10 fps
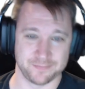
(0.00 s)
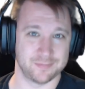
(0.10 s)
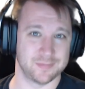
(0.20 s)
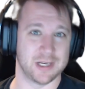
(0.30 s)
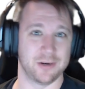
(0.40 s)

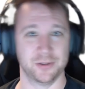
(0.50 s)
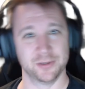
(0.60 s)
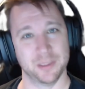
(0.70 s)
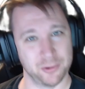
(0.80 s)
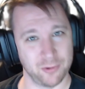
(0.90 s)
now don't
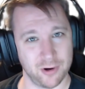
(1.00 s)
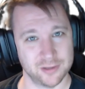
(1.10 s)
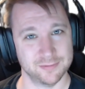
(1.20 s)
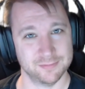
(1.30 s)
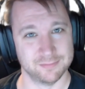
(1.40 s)
get me
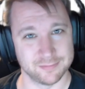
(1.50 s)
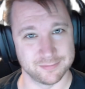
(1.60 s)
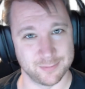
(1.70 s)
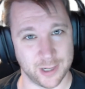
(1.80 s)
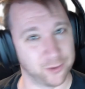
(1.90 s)
wrong,
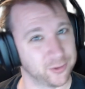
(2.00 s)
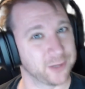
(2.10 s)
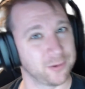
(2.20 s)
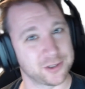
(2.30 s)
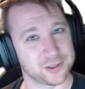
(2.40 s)
I don't like
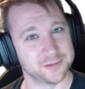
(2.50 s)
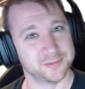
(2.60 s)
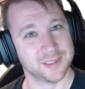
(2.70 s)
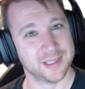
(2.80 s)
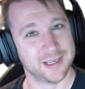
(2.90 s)
Russia,
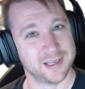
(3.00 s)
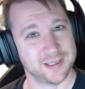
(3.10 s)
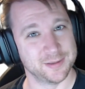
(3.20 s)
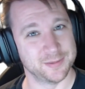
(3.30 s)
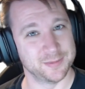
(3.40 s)

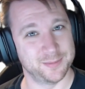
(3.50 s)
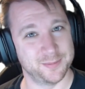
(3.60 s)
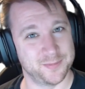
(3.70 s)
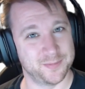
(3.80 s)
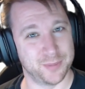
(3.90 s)

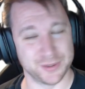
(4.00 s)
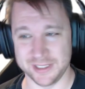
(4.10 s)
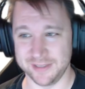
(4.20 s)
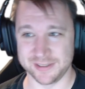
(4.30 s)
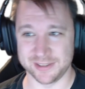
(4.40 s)
but
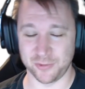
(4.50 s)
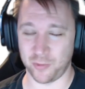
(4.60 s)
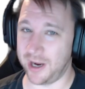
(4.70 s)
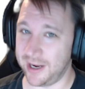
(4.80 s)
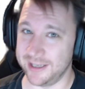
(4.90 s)
this is
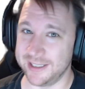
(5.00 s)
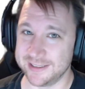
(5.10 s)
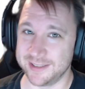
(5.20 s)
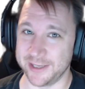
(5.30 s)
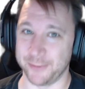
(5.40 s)
why
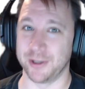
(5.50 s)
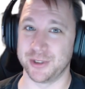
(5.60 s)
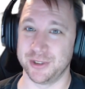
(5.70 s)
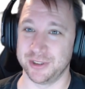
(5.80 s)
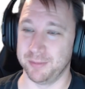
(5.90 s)
that
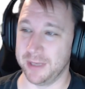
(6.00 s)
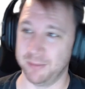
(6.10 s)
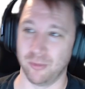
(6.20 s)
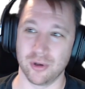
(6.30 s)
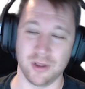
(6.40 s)
Russia just made
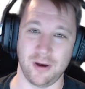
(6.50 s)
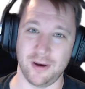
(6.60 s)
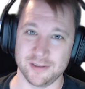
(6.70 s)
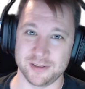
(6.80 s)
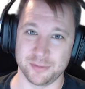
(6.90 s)
more
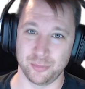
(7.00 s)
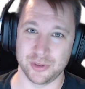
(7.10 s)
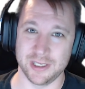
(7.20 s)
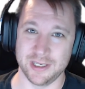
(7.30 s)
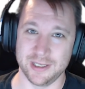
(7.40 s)
laws
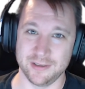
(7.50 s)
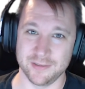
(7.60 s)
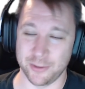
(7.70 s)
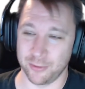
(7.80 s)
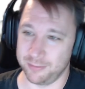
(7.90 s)
saying
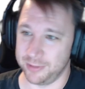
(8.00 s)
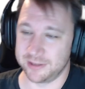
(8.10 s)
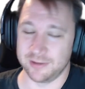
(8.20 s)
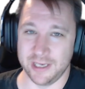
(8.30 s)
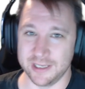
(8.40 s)
that were
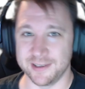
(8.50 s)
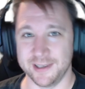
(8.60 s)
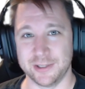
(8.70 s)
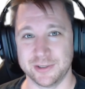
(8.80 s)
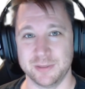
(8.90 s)
basically
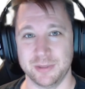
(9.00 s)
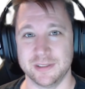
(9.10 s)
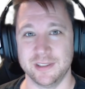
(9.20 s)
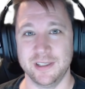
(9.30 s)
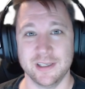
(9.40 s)

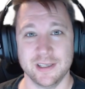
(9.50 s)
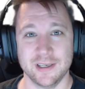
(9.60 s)
anti-LGBT.